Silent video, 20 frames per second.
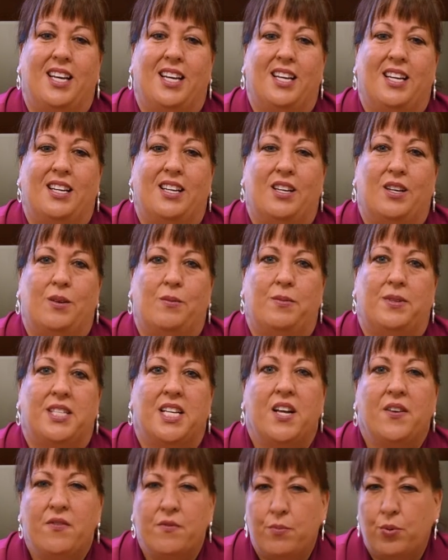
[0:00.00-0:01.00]

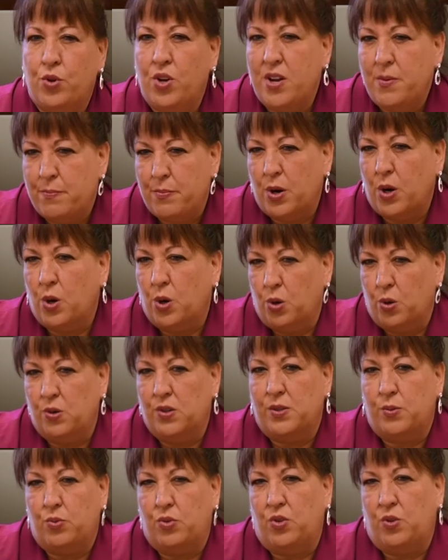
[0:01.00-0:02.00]
Self-employed
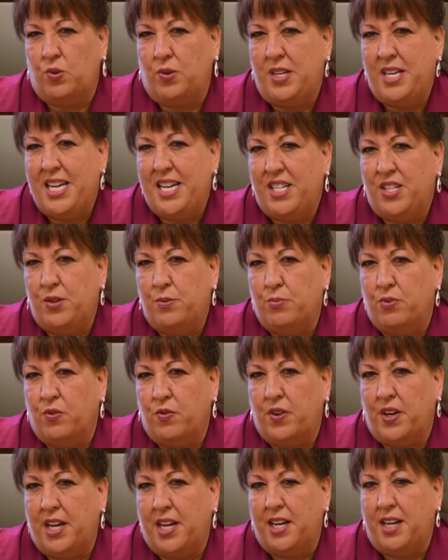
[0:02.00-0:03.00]
borrowers will need to
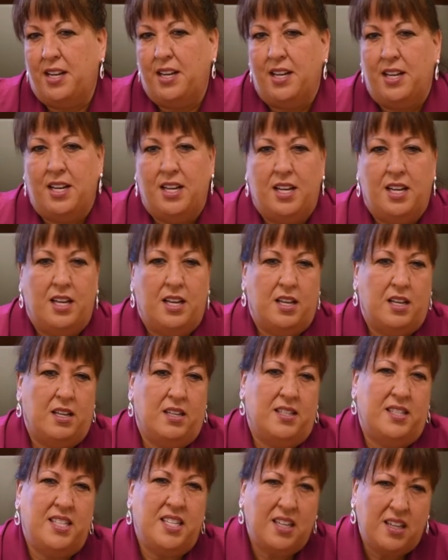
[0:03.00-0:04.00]
provide
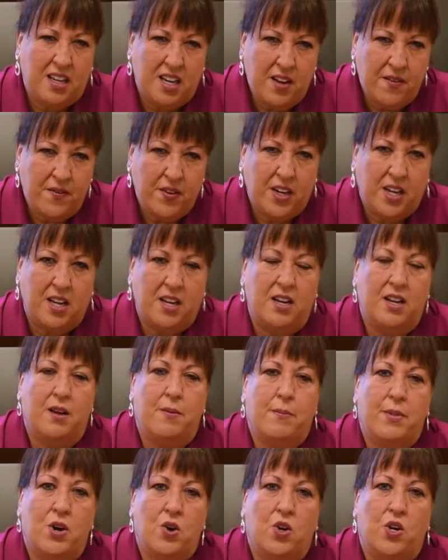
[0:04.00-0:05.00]
a significant
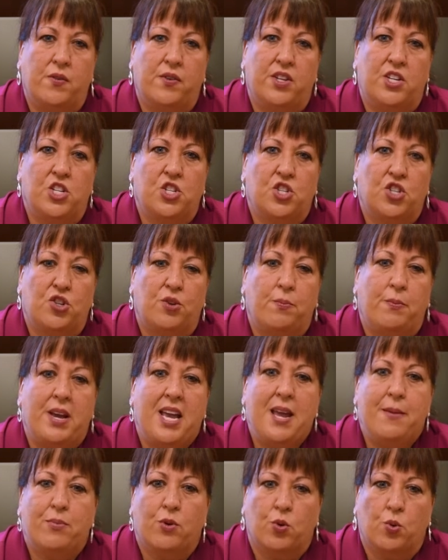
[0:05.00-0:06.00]
amount of additional
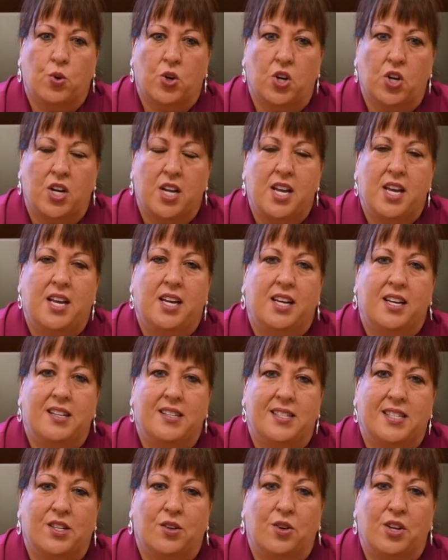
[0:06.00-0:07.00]
paperwork
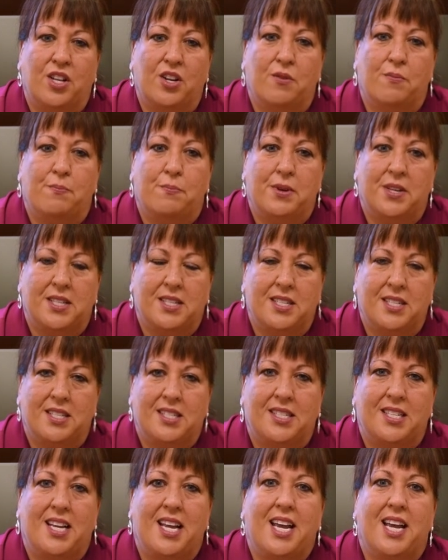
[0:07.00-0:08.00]
concerning their
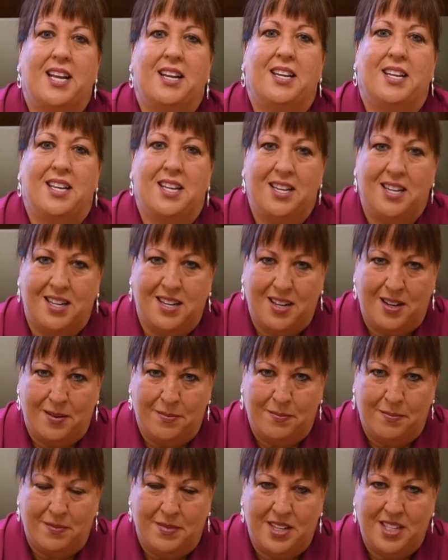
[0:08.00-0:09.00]
business and
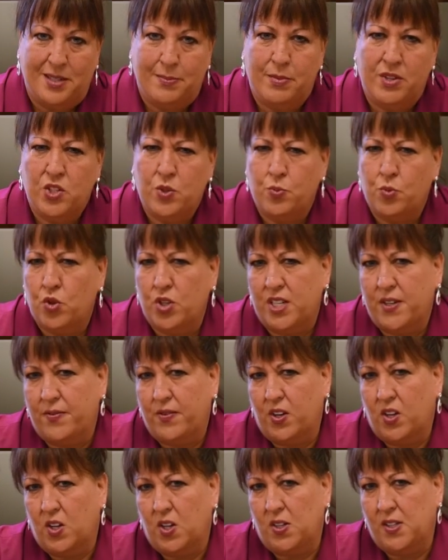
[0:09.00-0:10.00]
income. It's much more
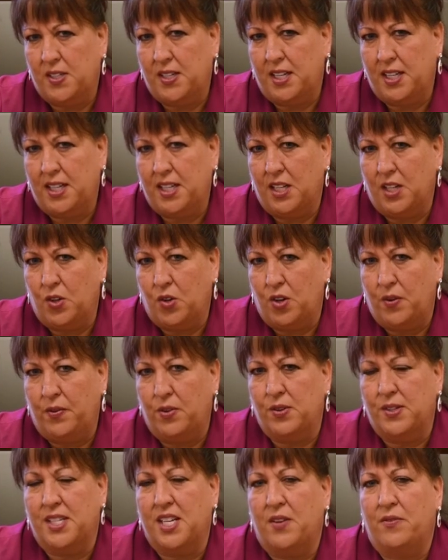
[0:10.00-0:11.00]
difficult to get the loan if
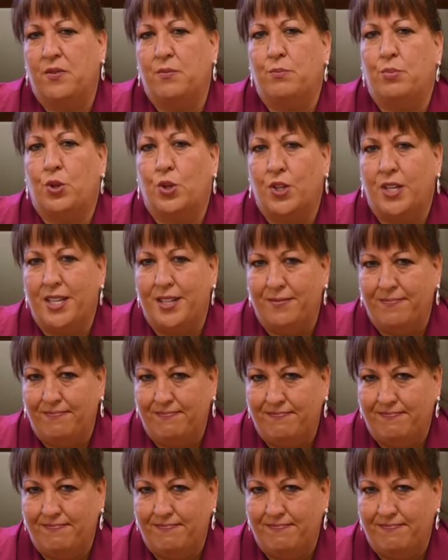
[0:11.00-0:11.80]
you're self-employed.